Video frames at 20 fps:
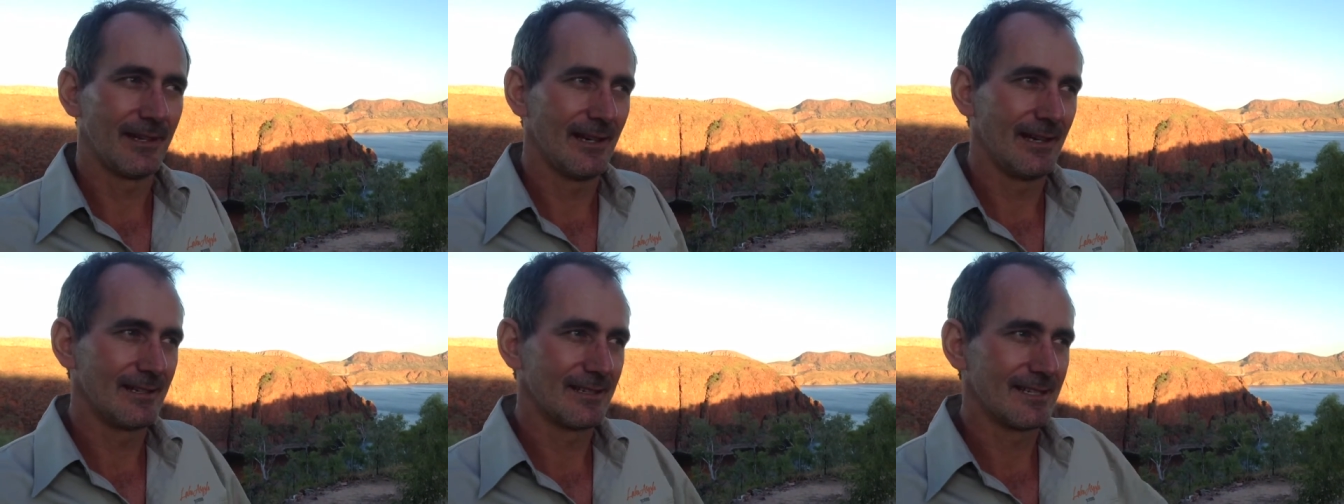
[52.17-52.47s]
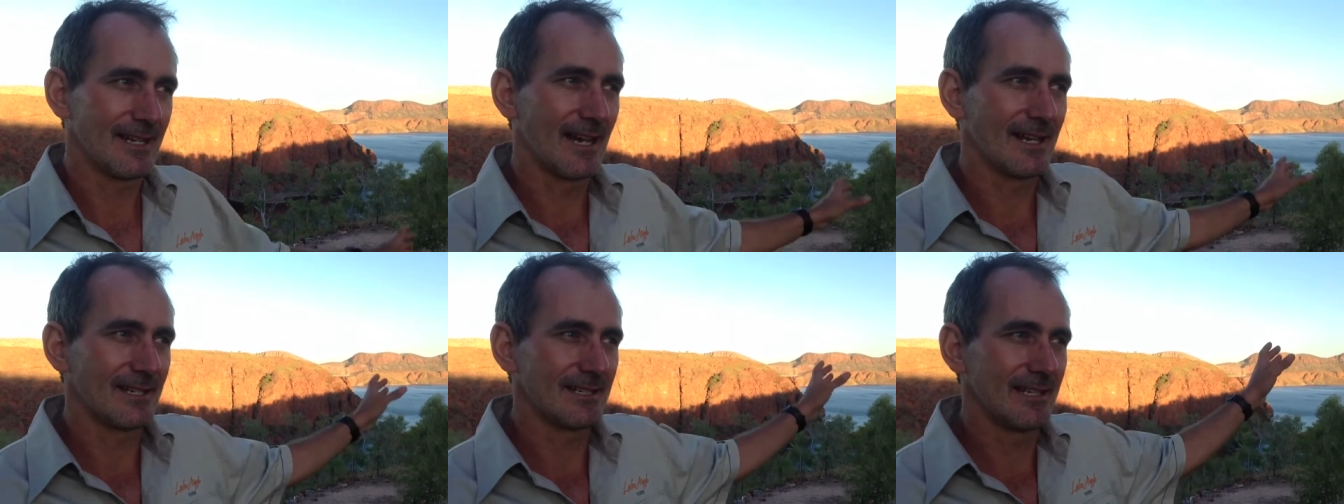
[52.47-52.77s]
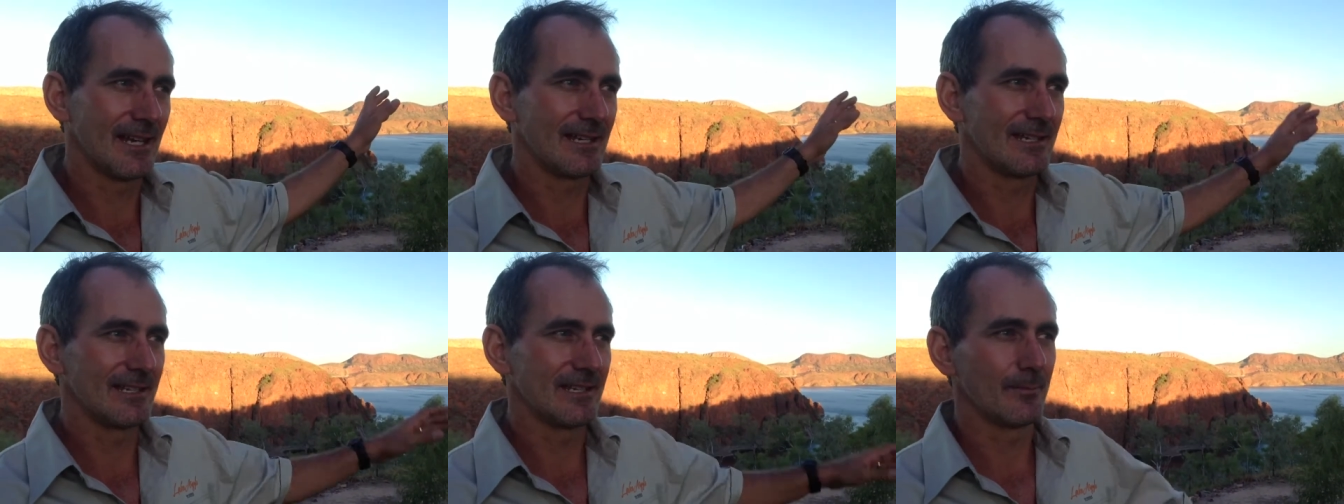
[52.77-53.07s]
and starts
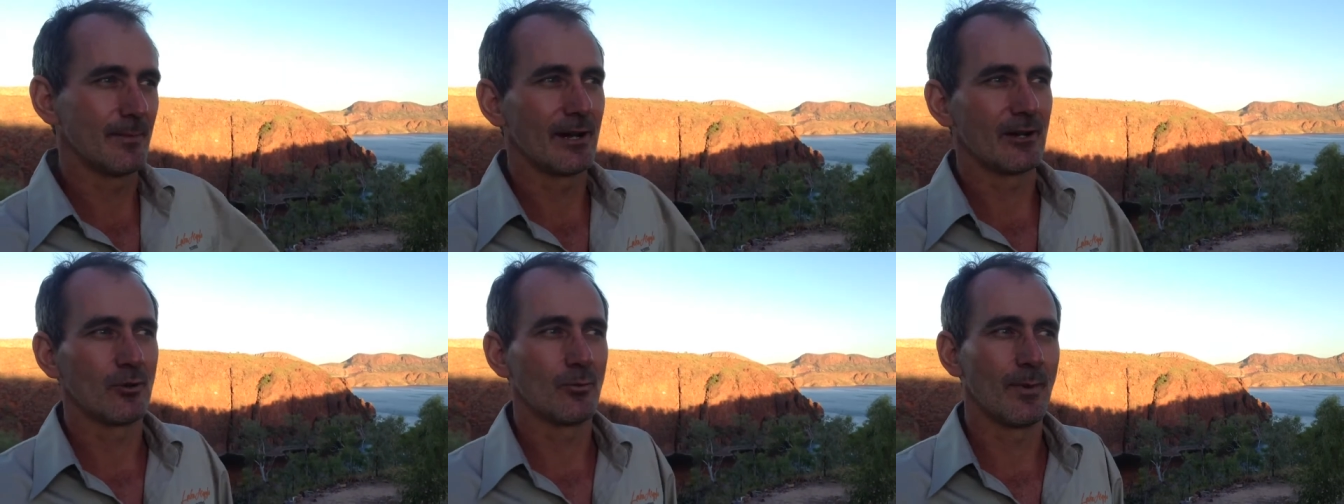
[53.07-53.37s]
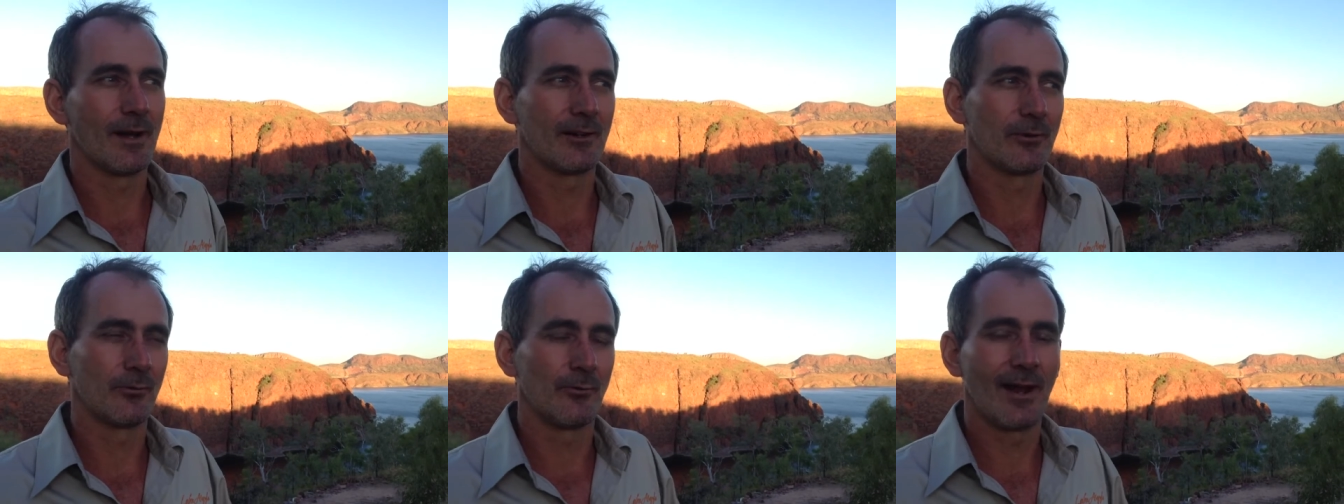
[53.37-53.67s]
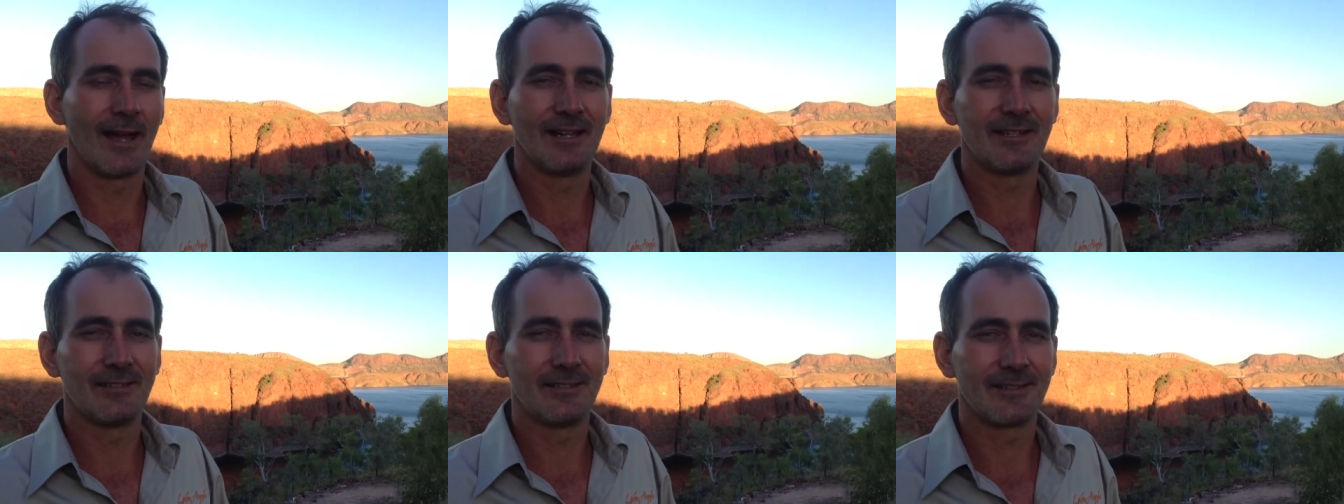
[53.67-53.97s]
down near the Bungle Bungle
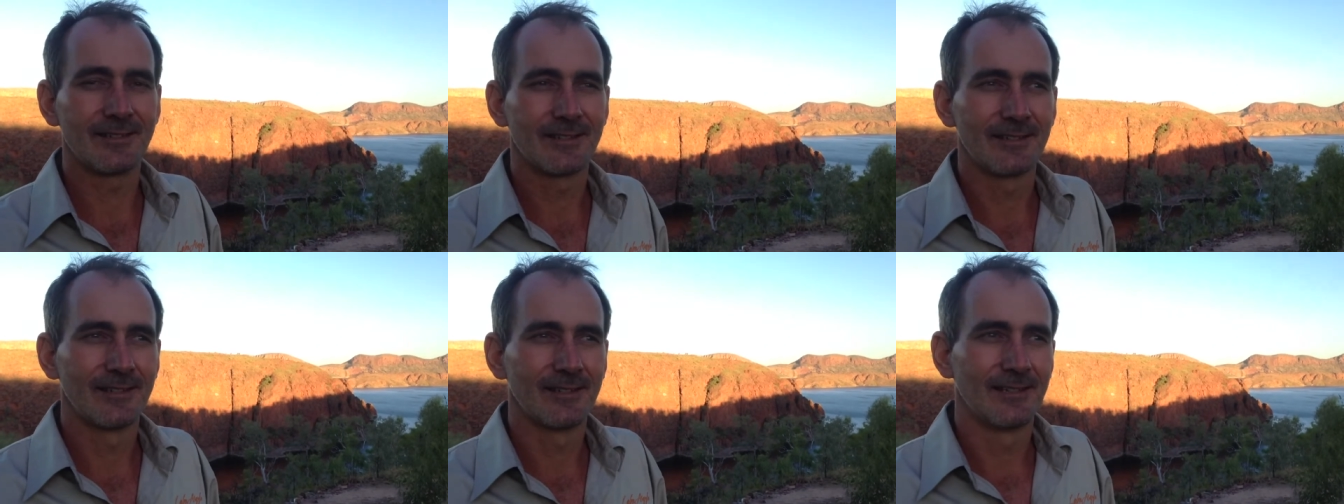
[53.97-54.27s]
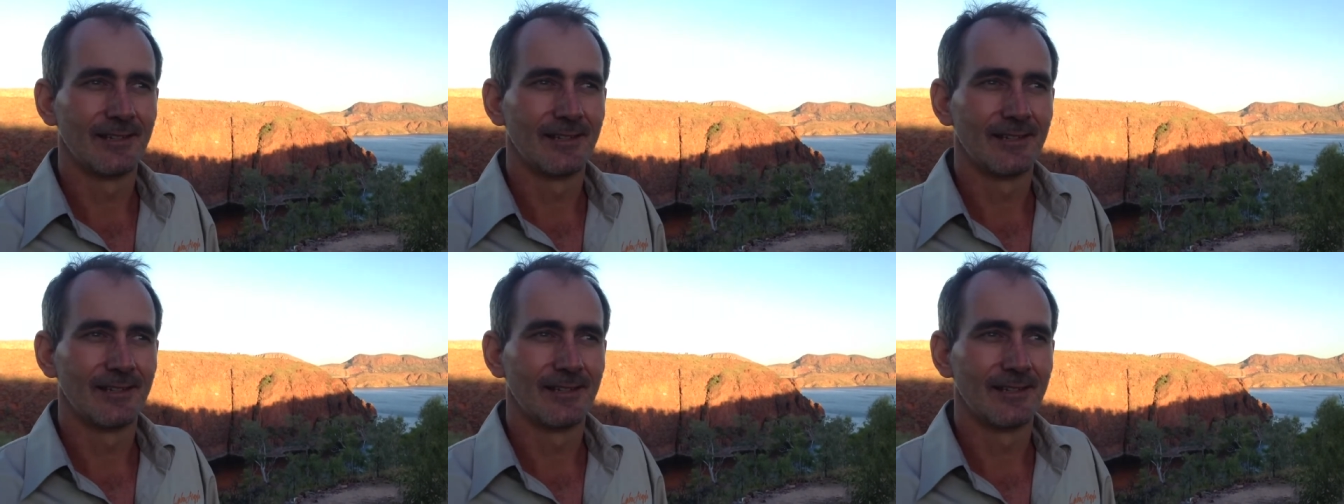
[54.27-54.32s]
Ranges.